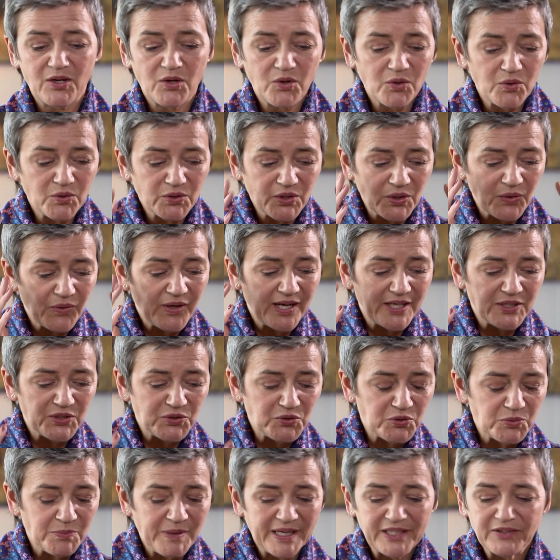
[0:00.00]
oh no, I
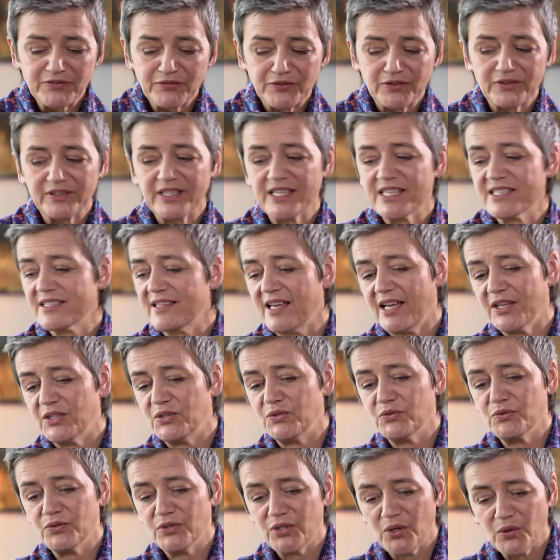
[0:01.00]
do mindfulness, I
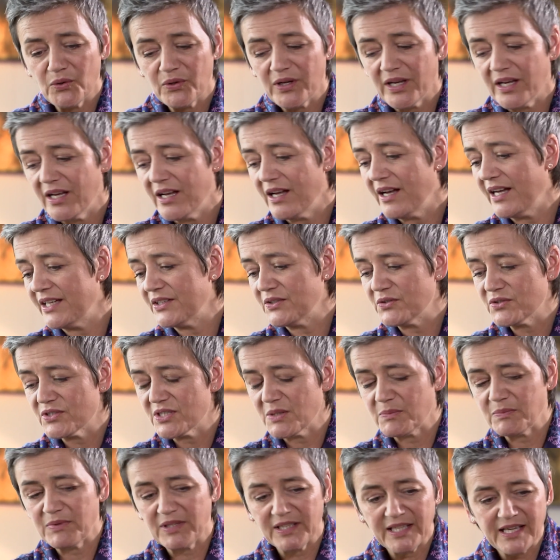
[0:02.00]
do yoga, I do
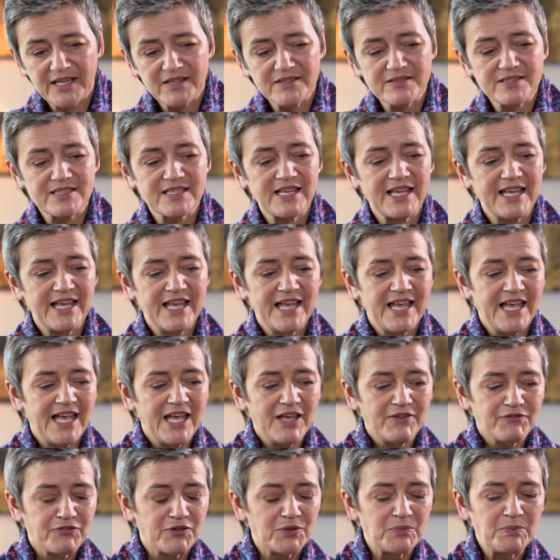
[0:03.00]
something else.
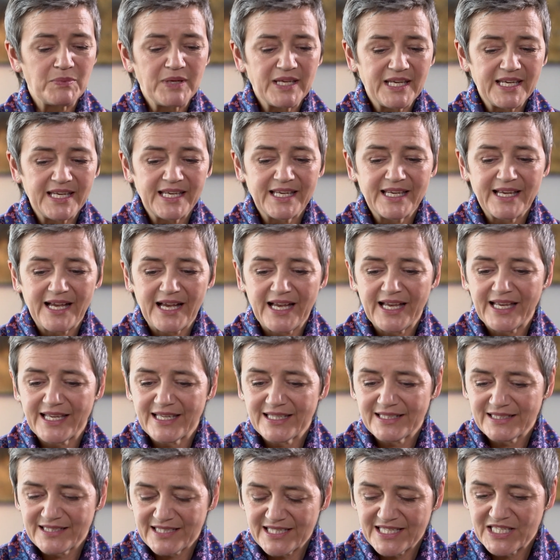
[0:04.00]
For me,
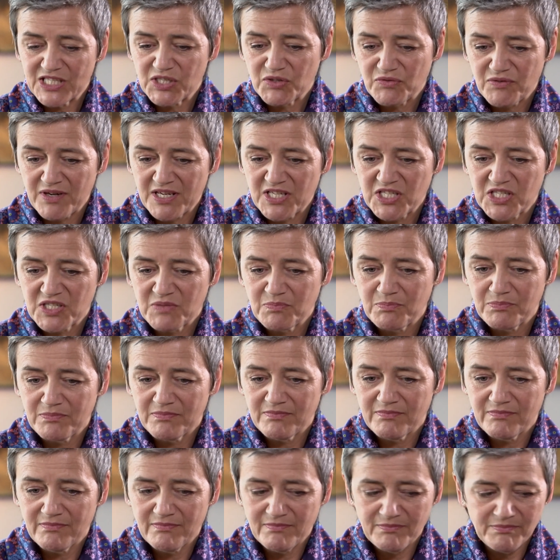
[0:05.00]
I de-stress
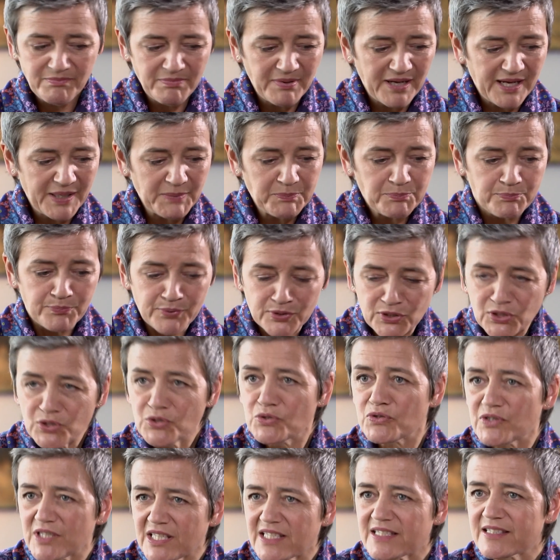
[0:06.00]
by
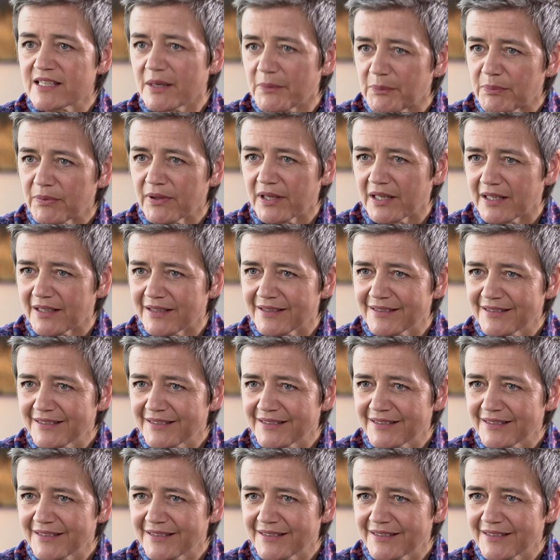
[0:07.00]
producing something.